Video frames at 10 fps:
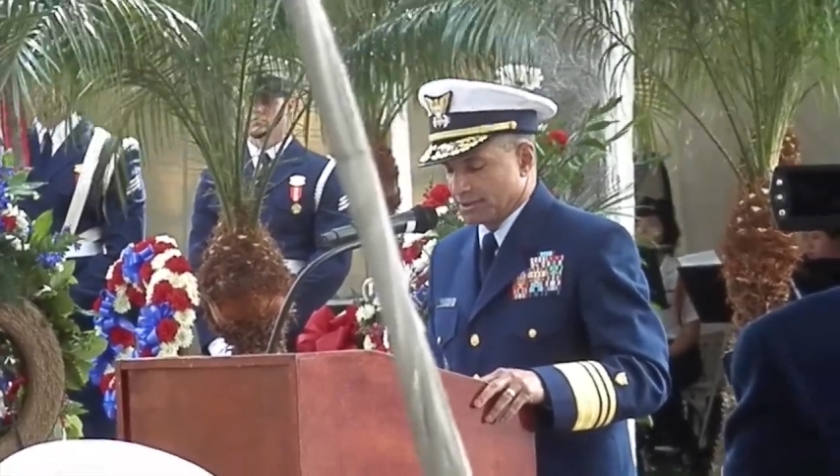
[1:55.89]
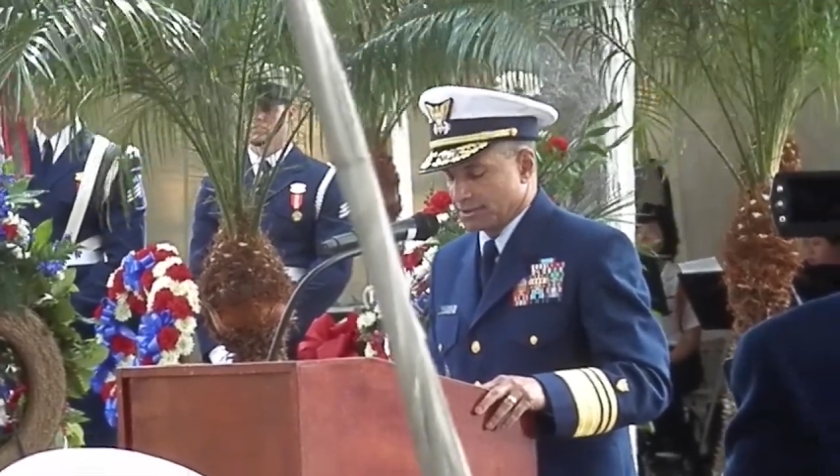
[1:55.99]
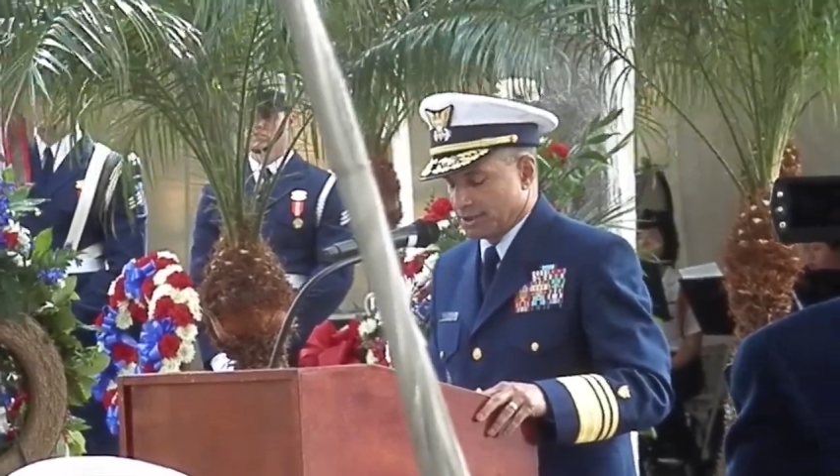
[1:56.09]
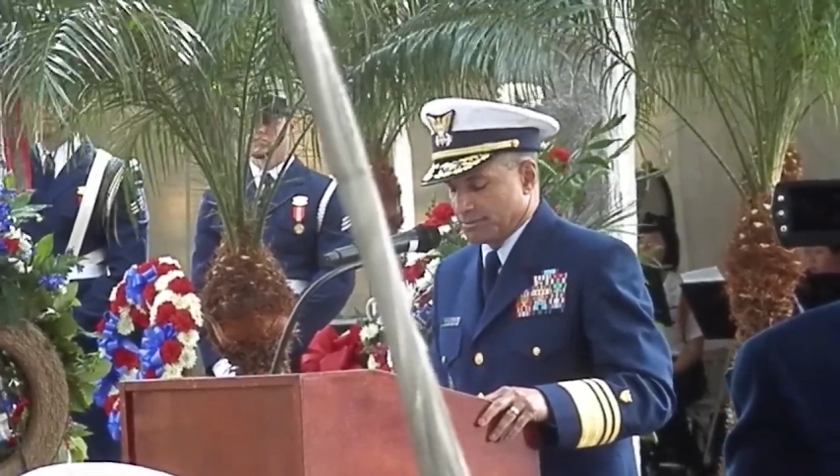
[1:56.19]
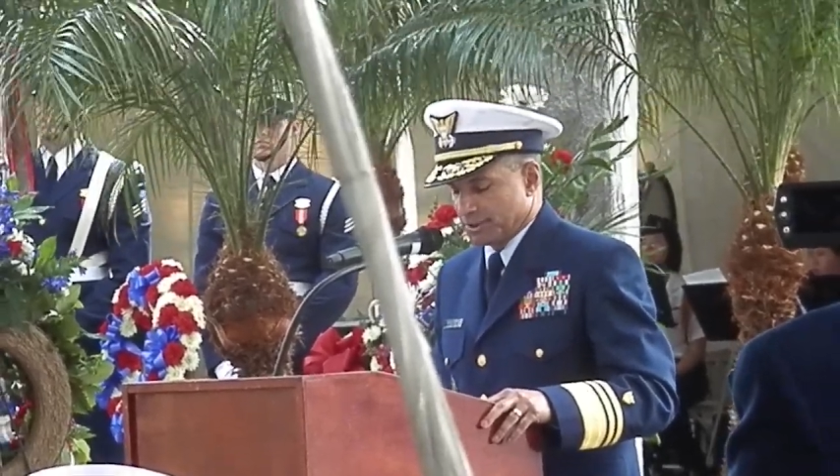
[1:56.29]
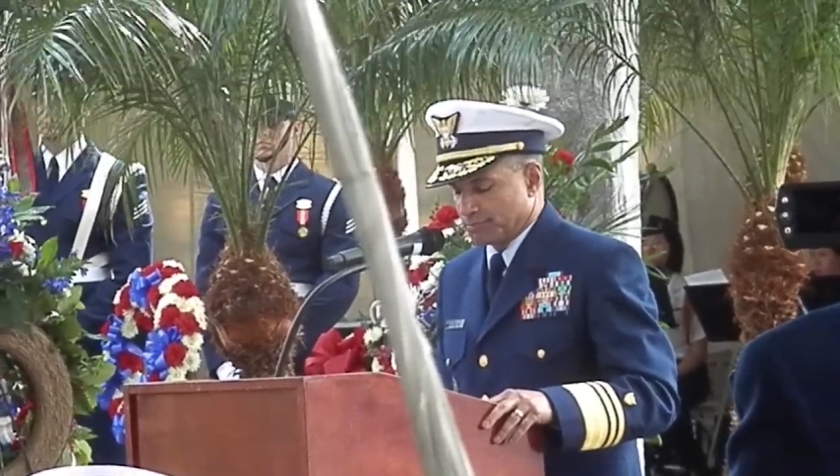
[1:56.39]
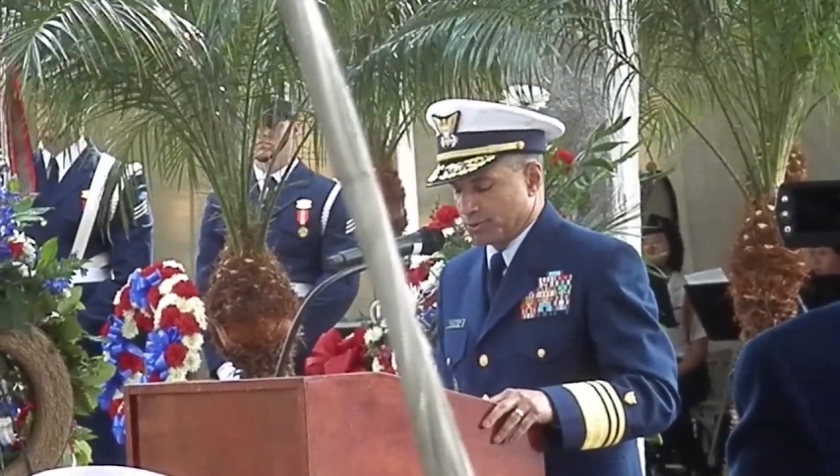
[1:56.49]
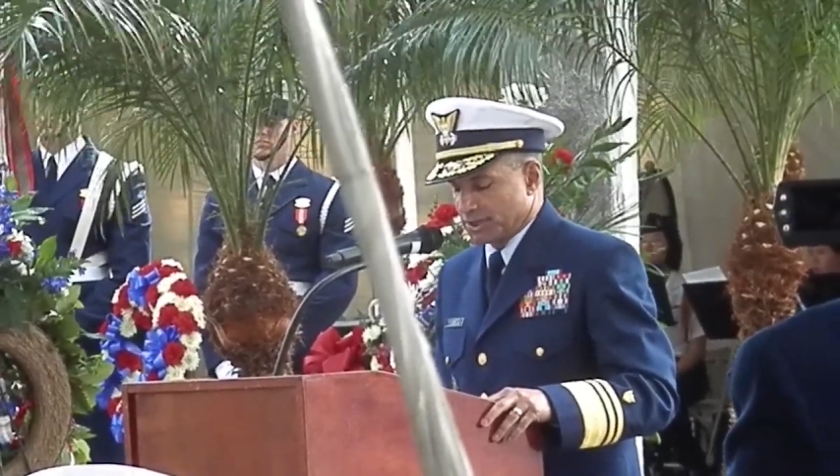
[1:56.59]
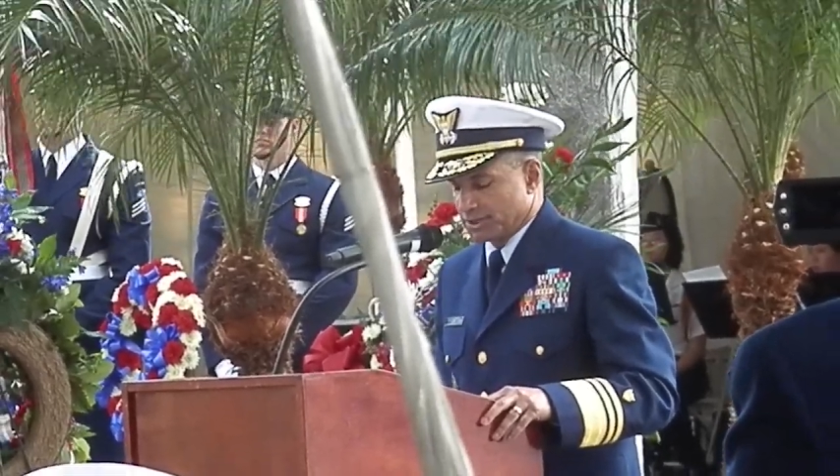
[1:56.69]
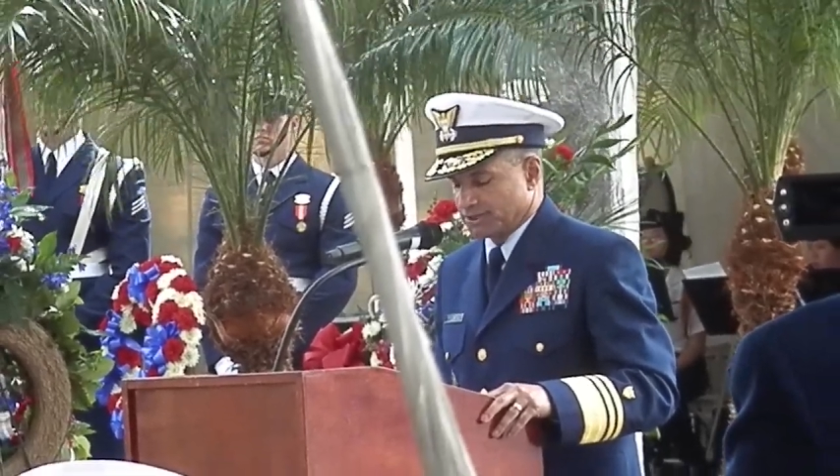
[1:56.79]
Seaman
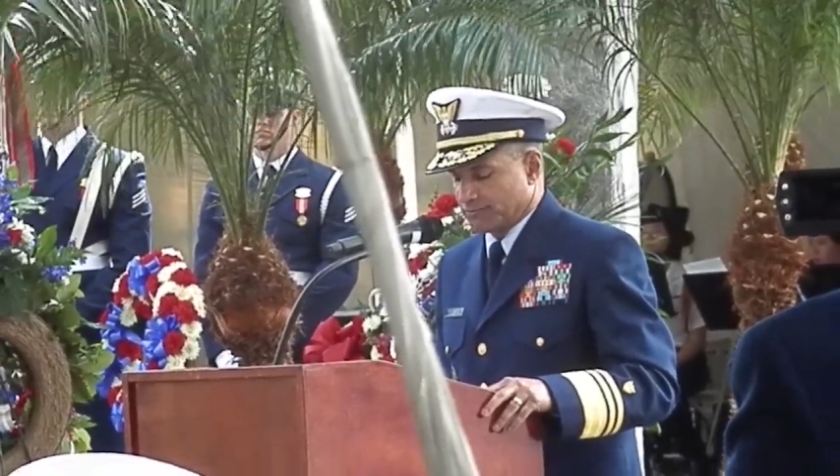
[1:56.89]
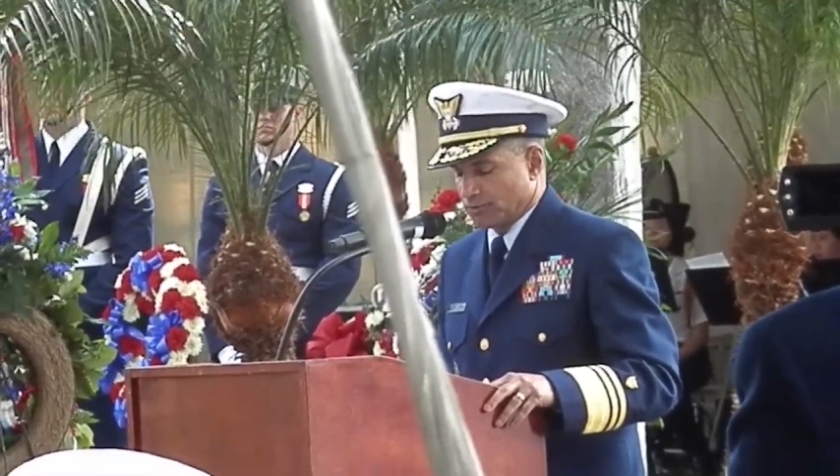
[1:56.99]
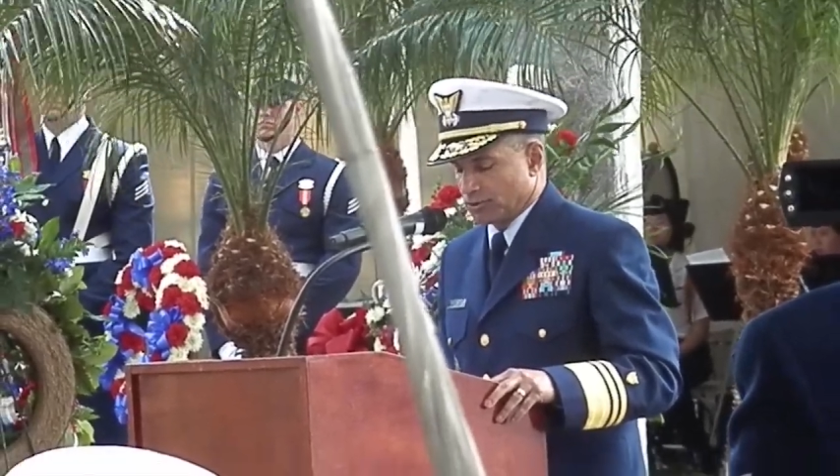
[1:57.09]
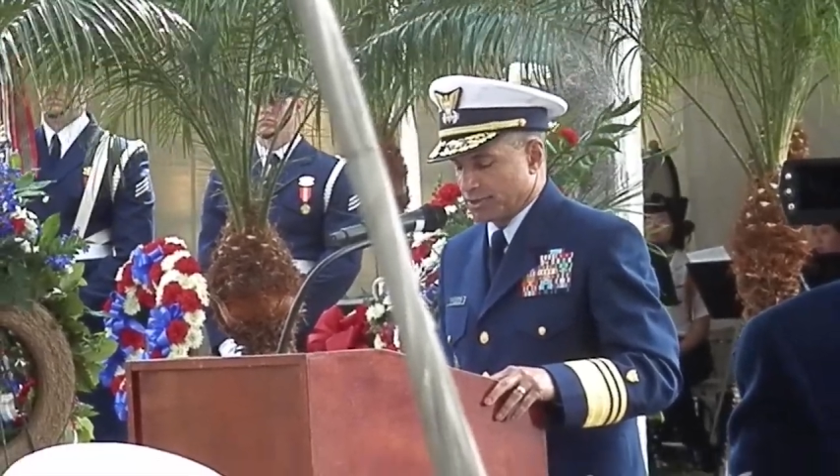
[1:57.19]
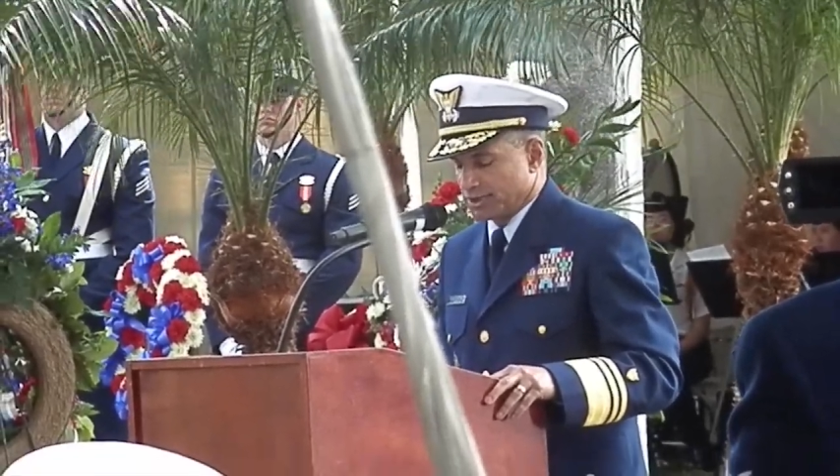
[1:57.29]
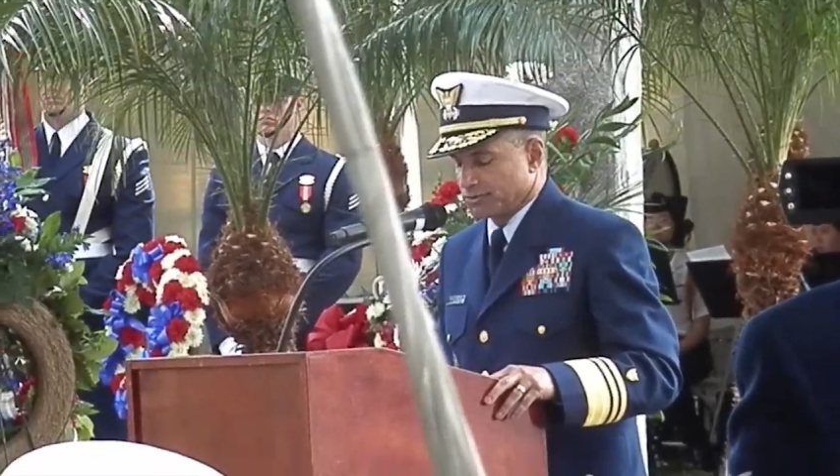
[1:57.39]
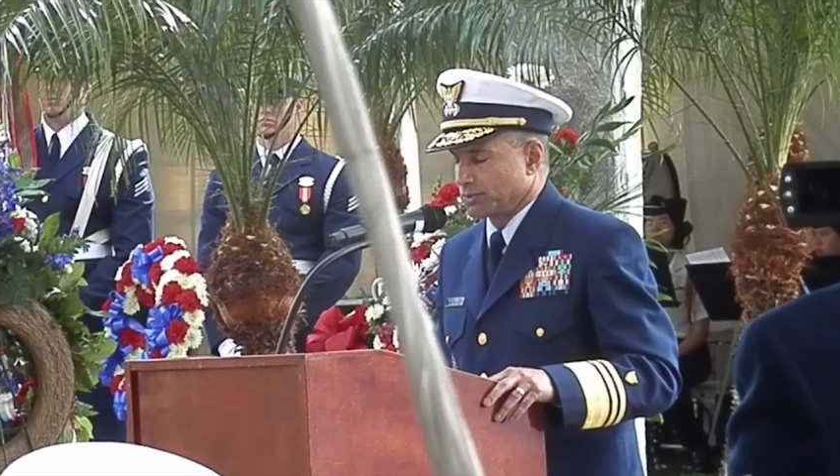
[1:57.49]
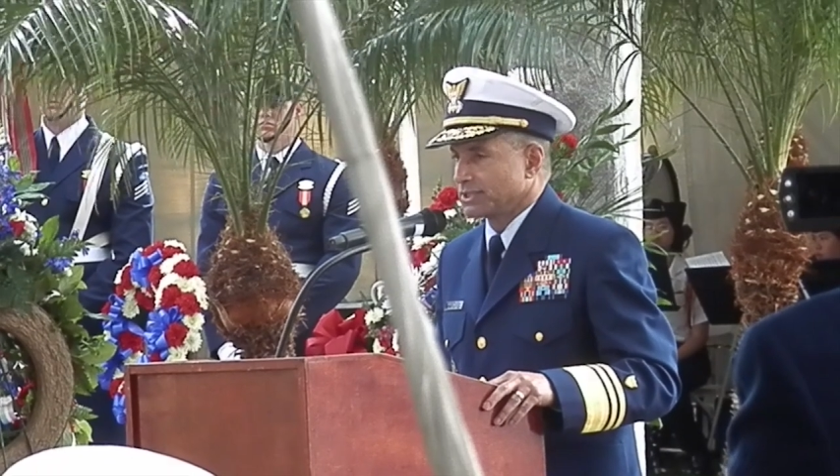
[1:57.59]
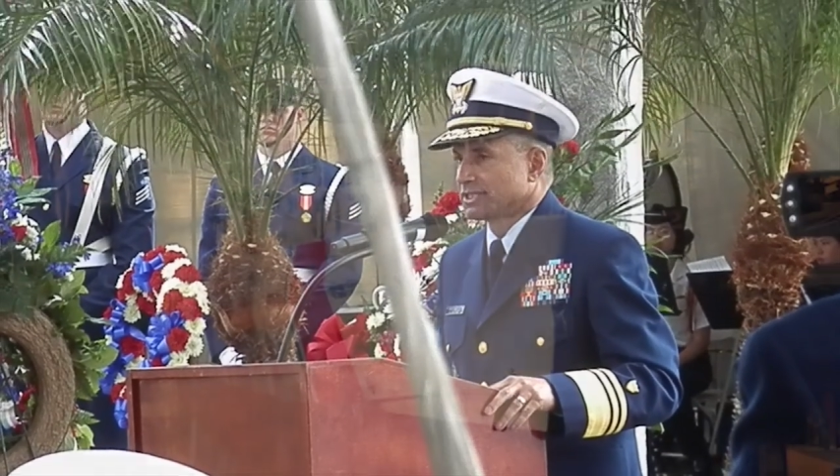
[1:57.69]
Apprentice Flores went